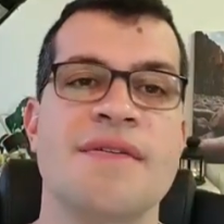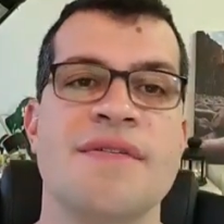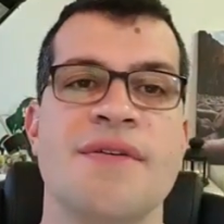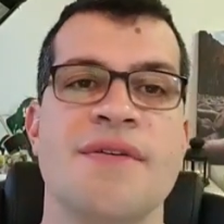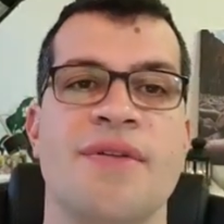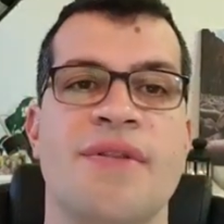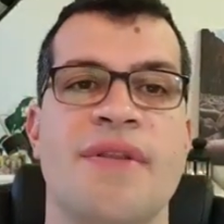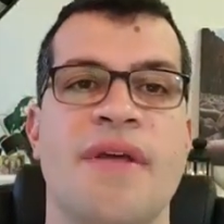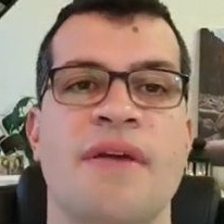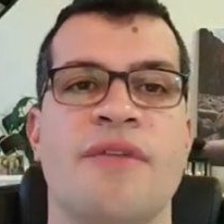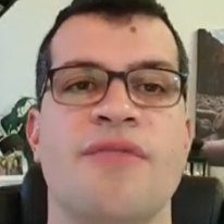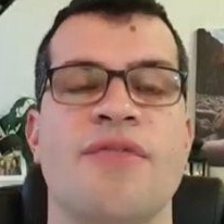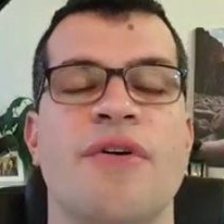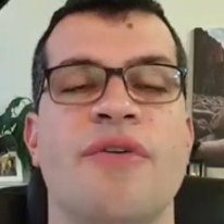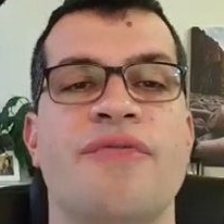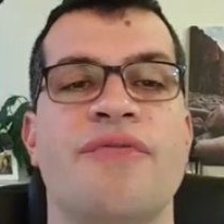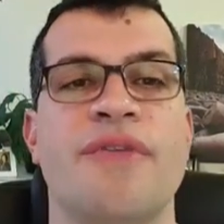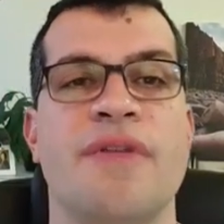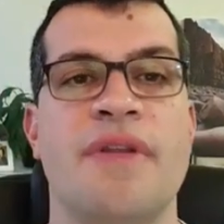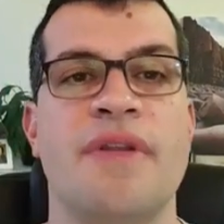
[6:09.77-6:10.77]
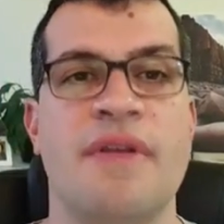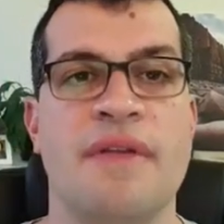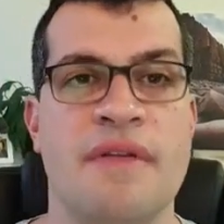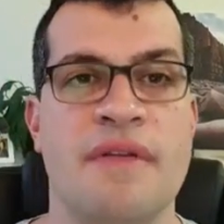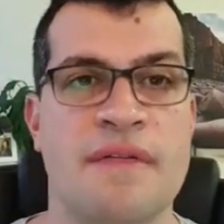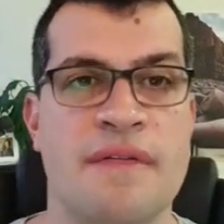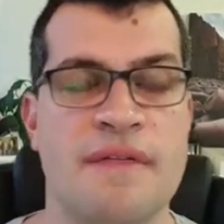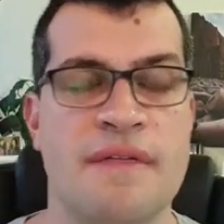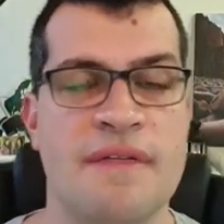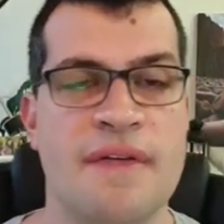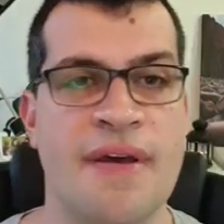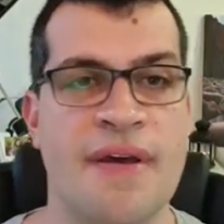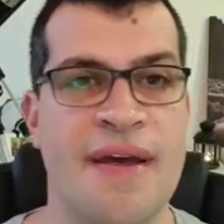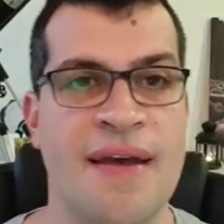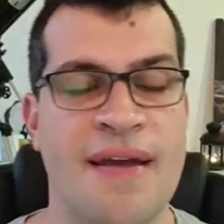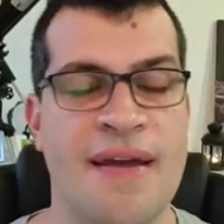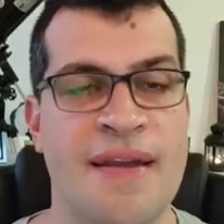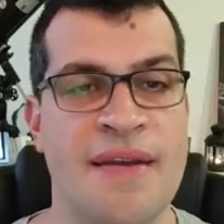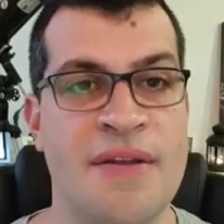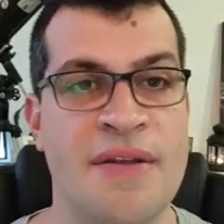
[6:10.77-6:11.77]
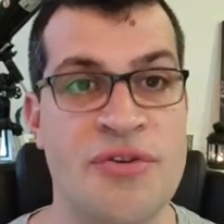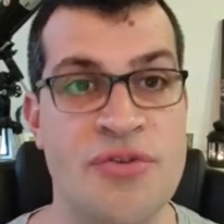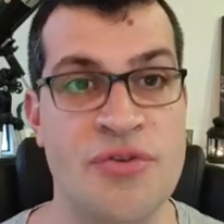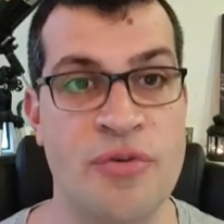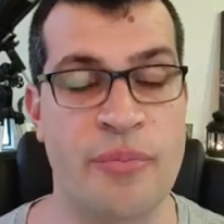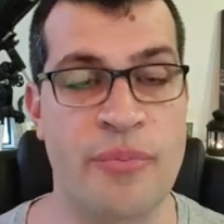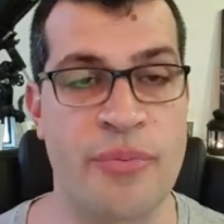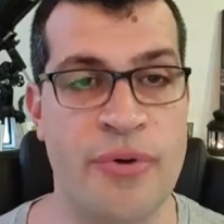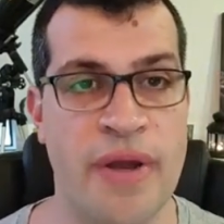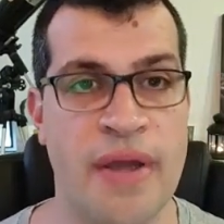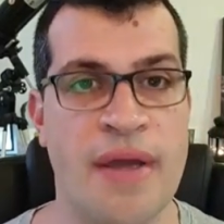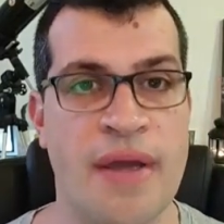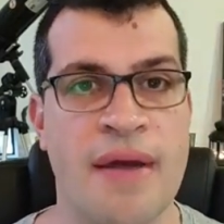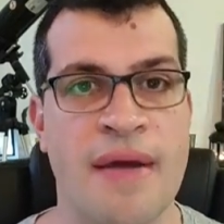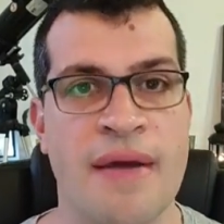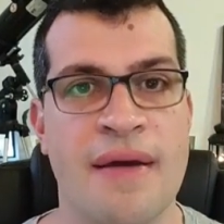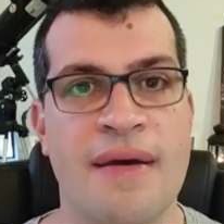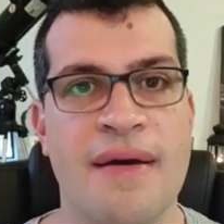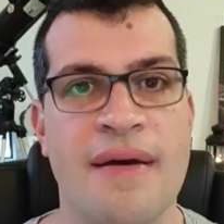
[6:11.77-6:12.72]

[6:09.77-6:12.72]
So thanks all for this initial prayer.